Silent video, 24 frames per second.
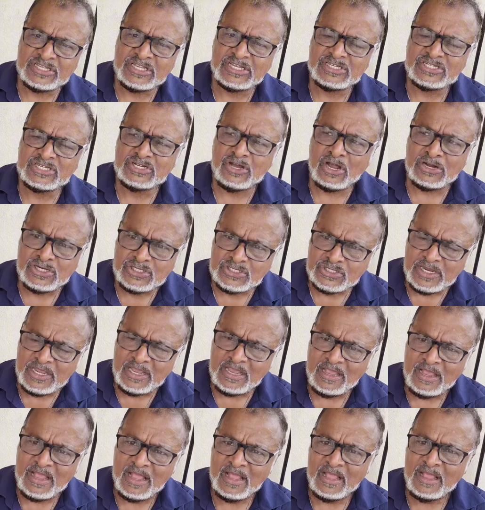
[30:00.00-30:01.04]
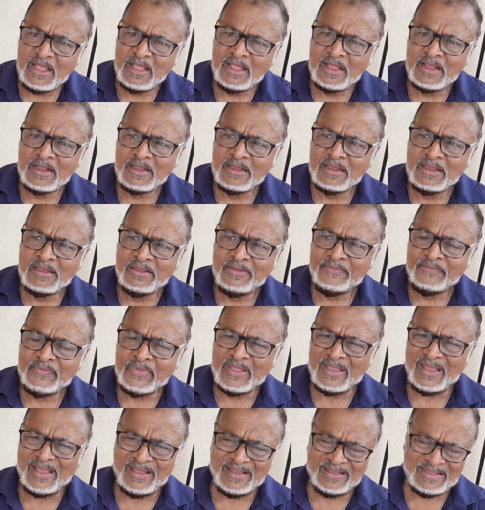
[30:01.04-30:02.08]
this country.
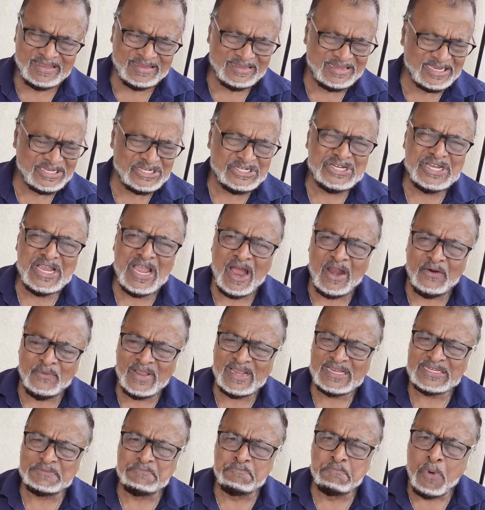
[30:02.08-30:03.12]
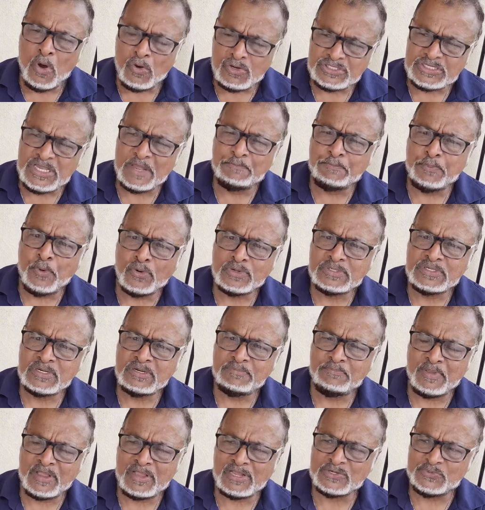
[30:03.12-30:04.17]
The, the, the GRA is most
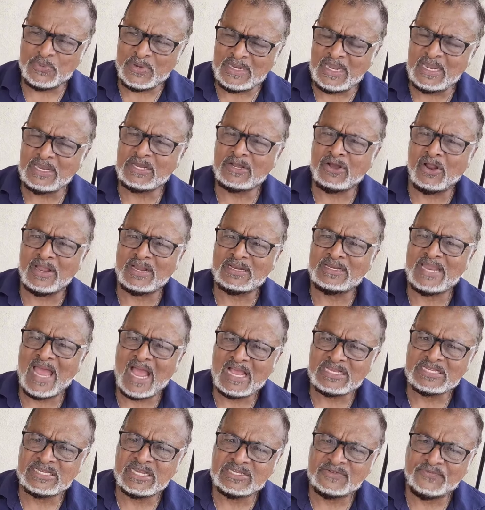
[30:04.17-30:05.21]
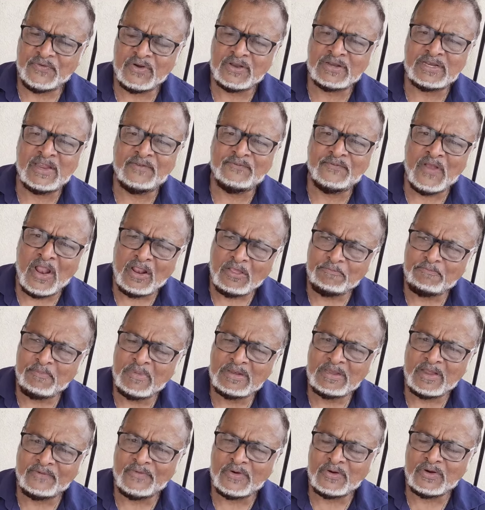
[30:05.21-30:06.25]
important because we need to collect taxes for the
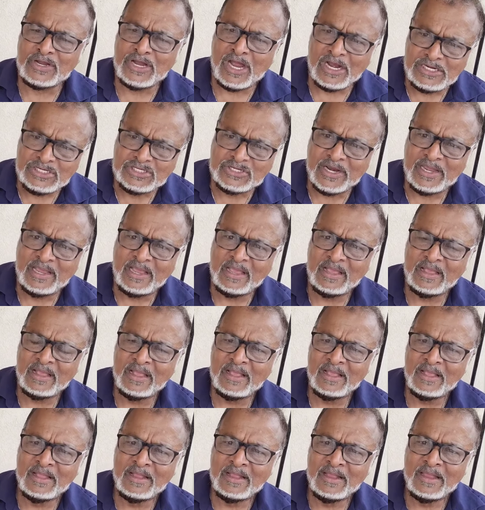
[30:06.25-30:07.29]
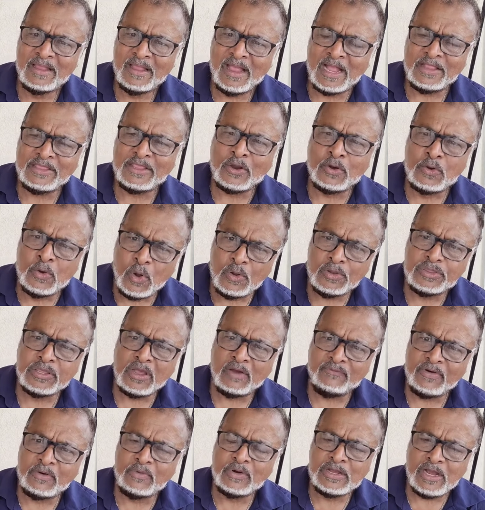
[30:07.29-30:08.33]
development of our country and the growth
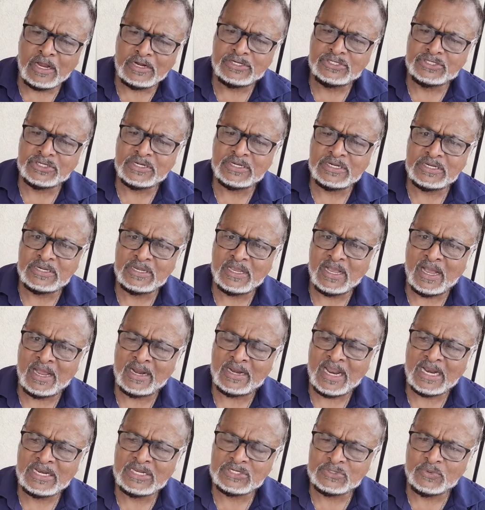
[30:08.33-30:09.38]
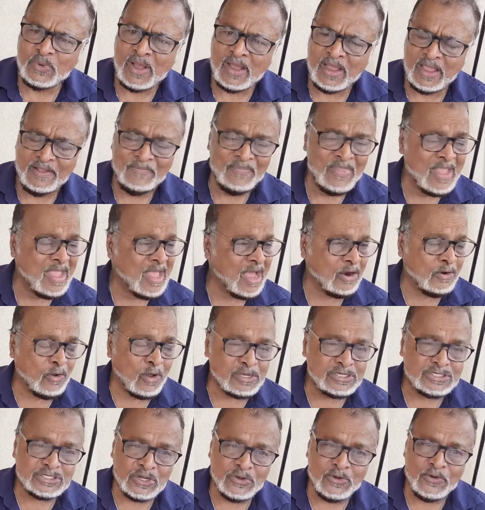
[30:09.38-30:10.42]
of our country. And that is why, and
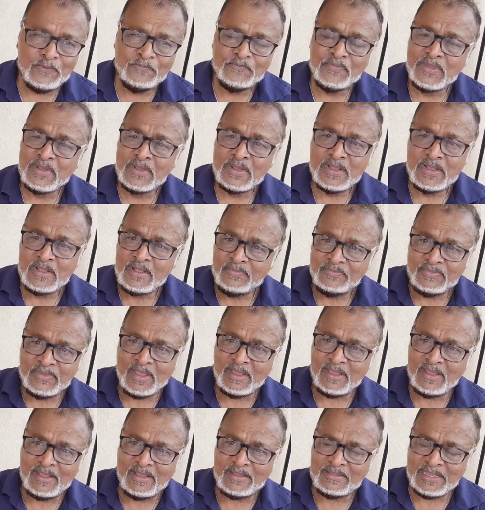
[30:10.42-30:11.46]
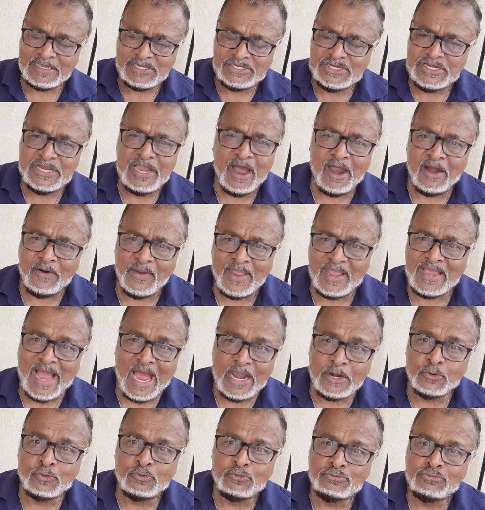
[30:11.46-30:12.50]
also the, the GRA
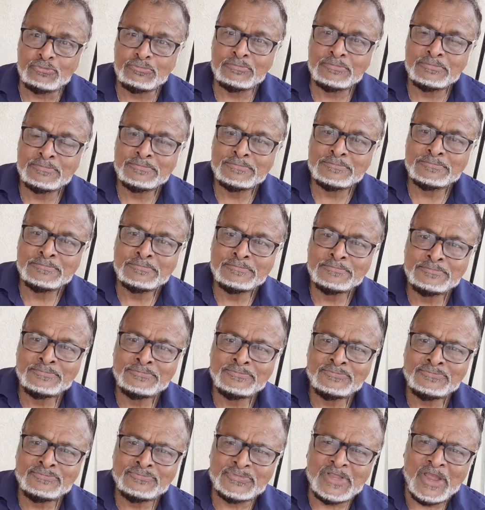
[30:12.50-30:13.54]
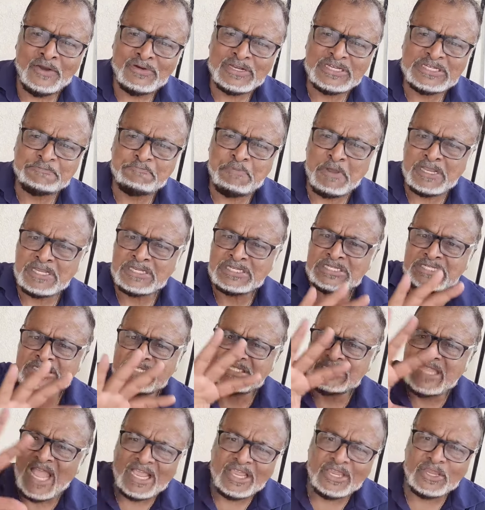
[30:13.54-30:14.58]
Canoe, they're a
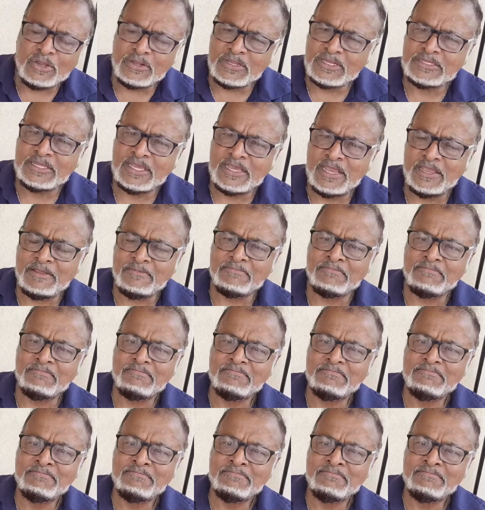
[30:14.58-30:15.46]
spectacular team